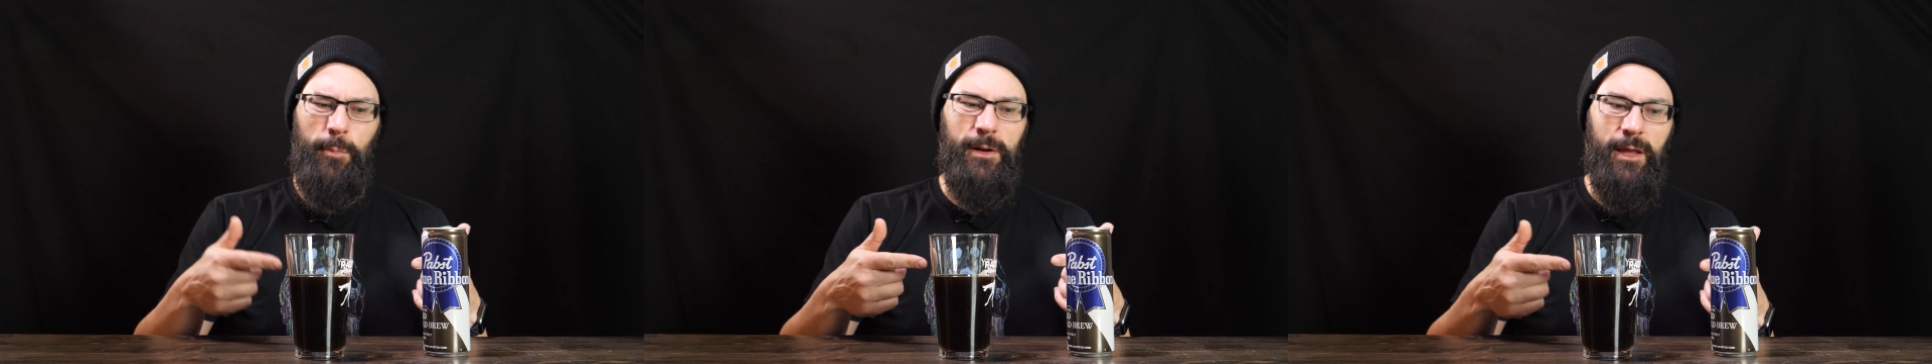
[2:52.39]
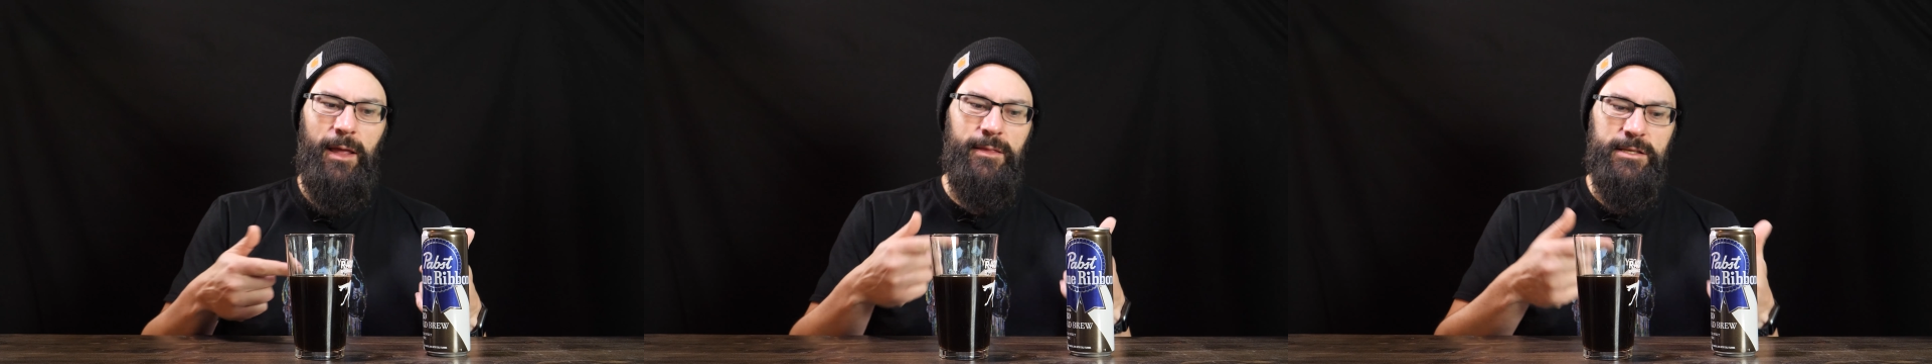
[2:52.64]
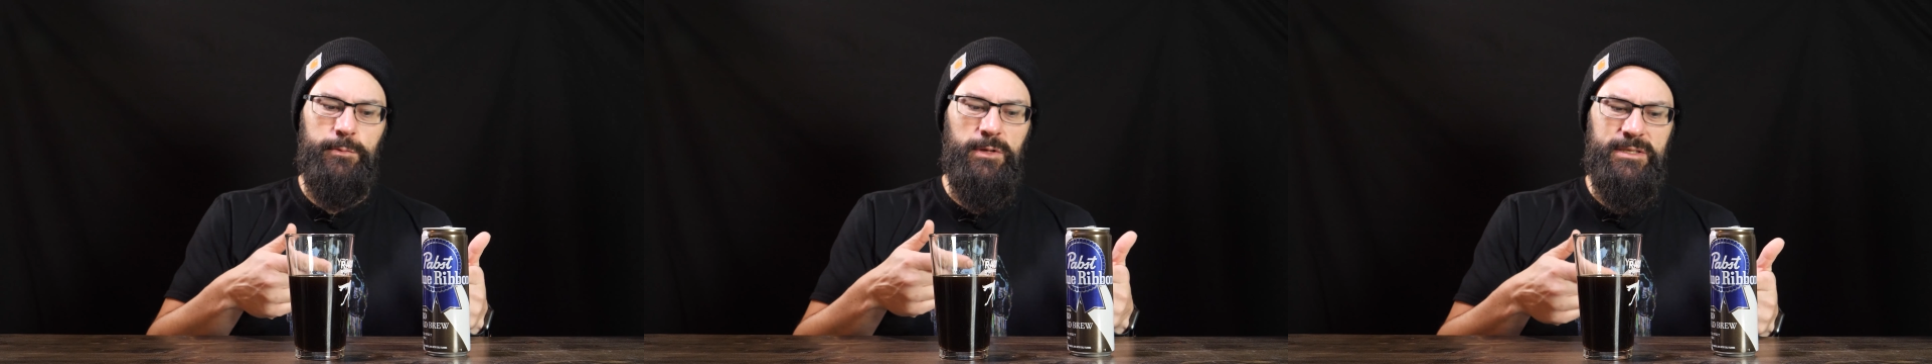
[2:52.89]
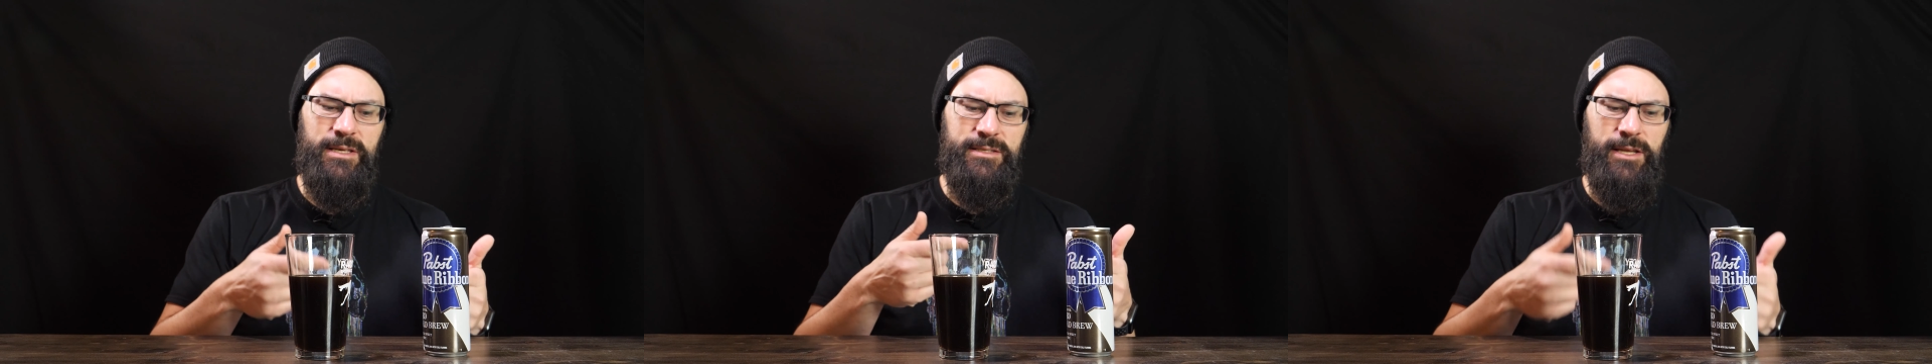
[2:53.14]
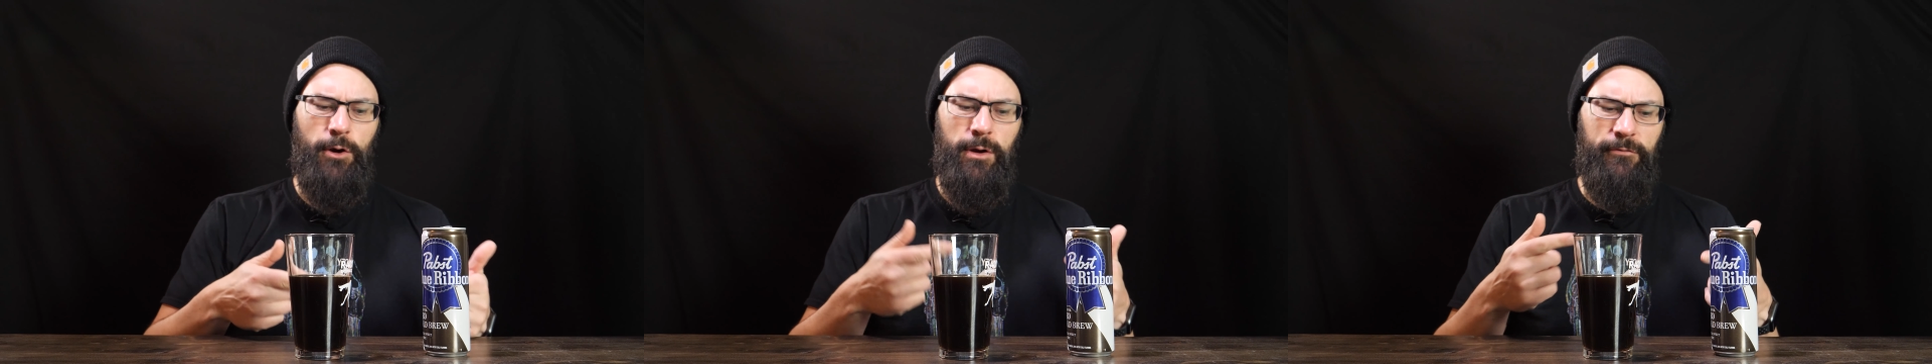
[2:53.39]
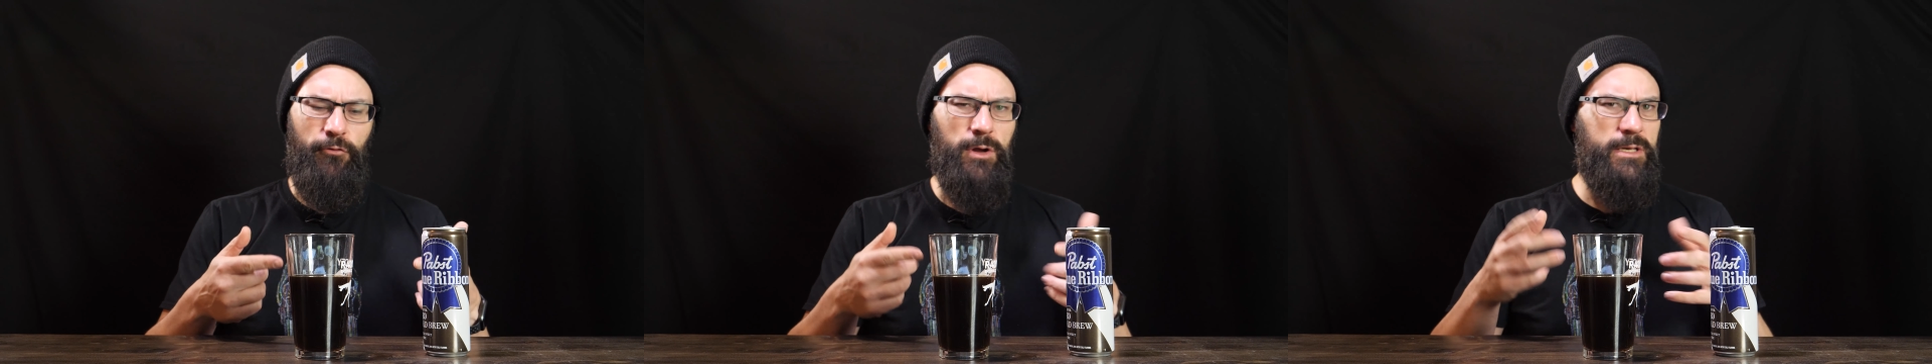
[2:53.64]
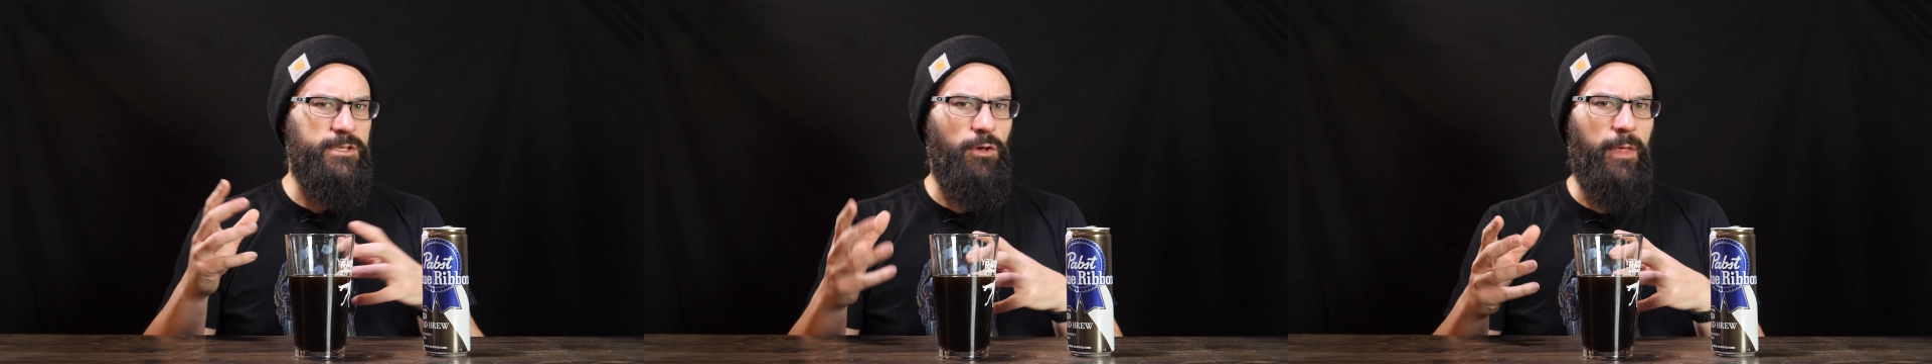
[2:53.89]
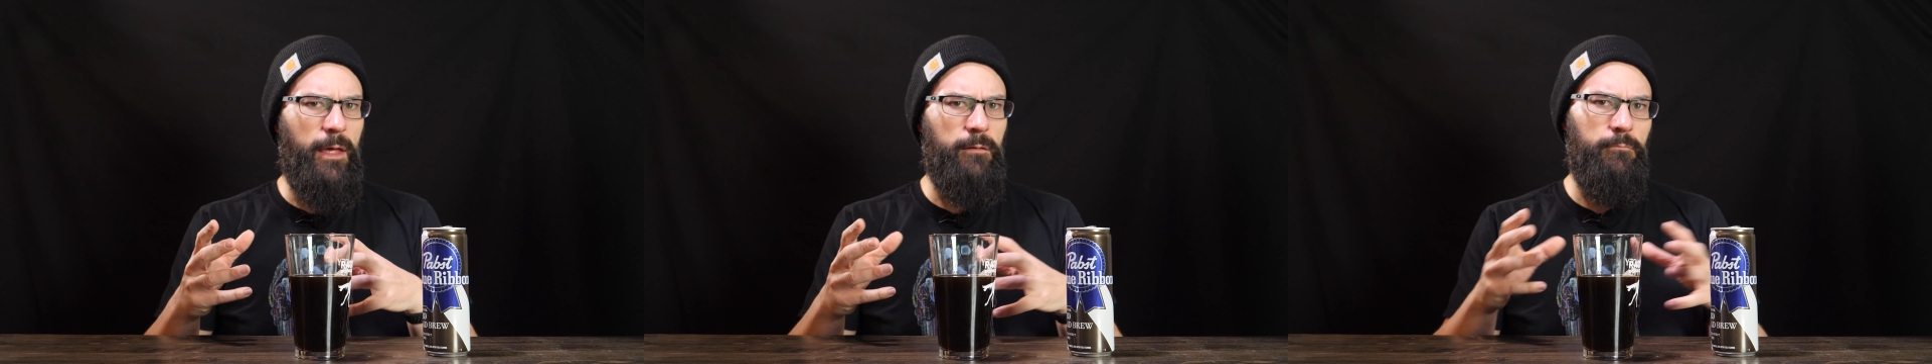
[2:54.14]
But again, this one says dairy free, so
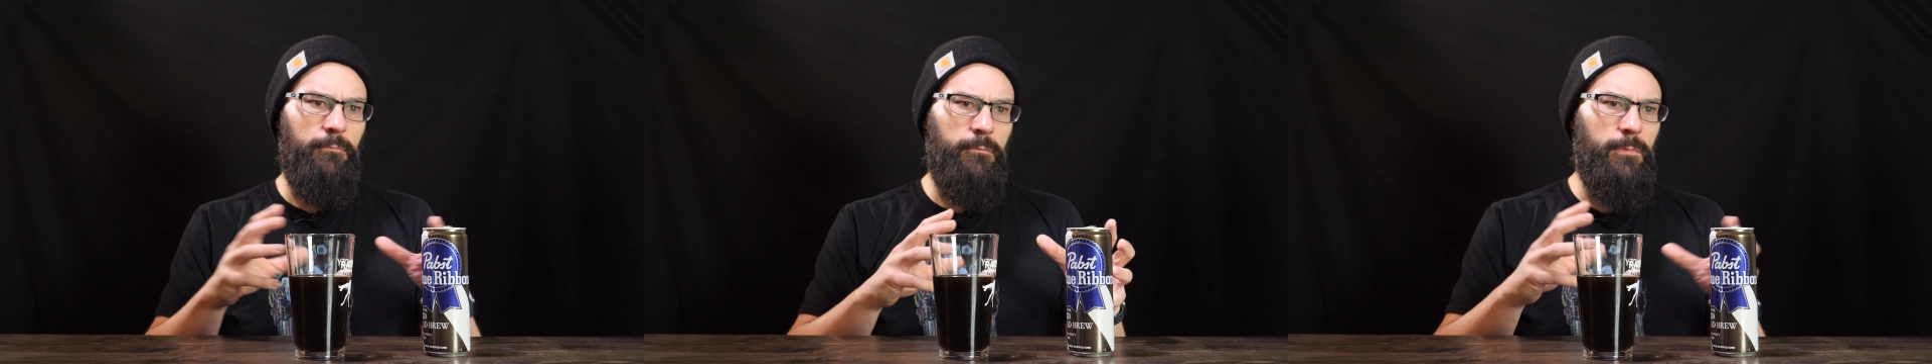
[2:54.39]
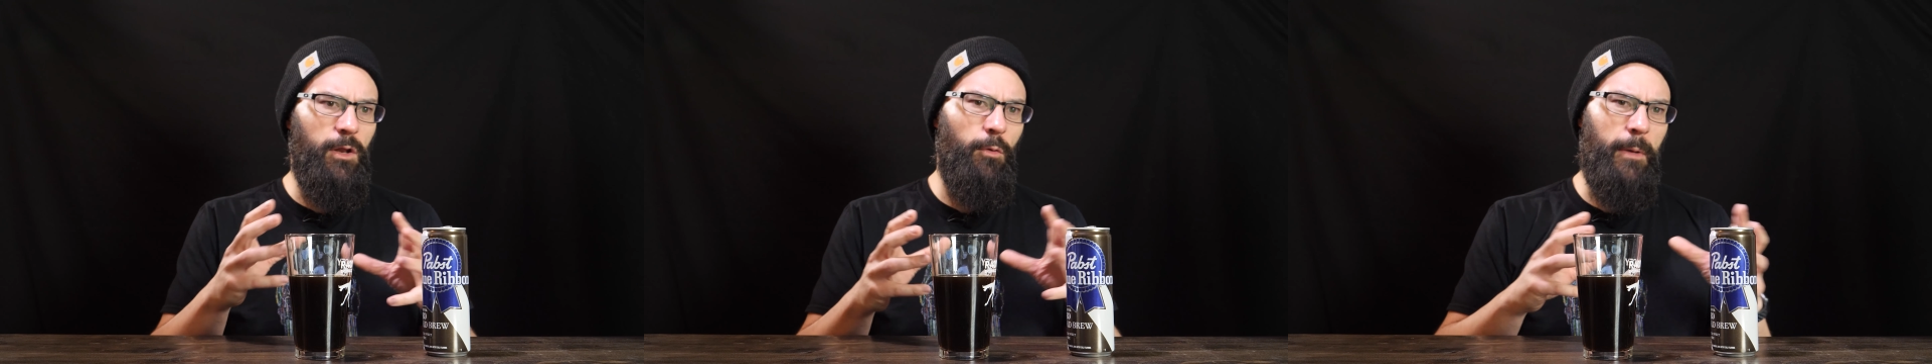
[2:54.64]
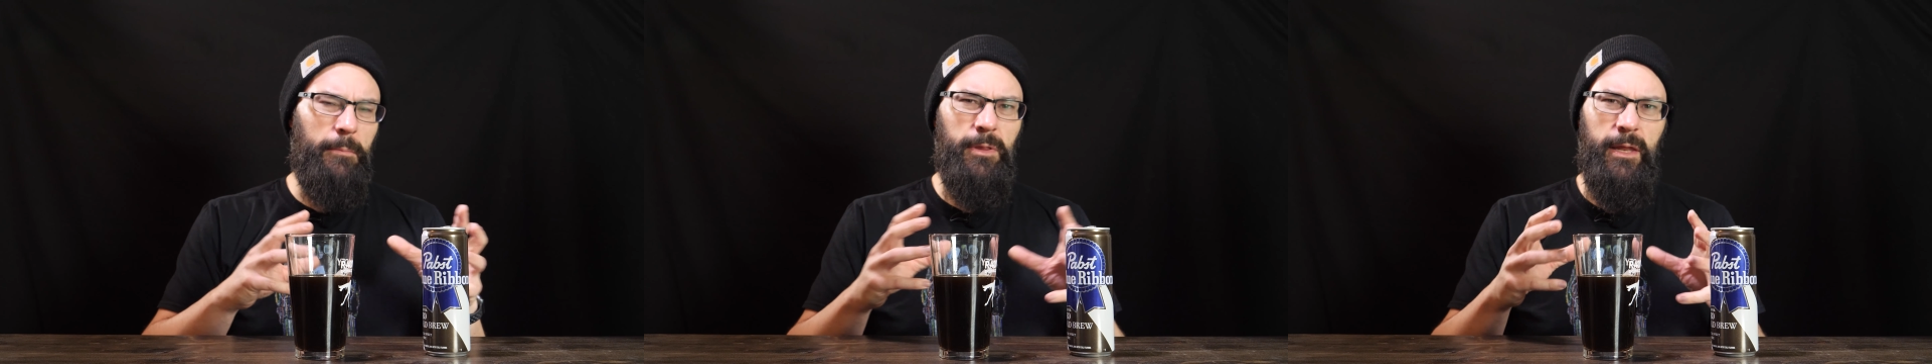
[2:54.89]
that, you know, maybe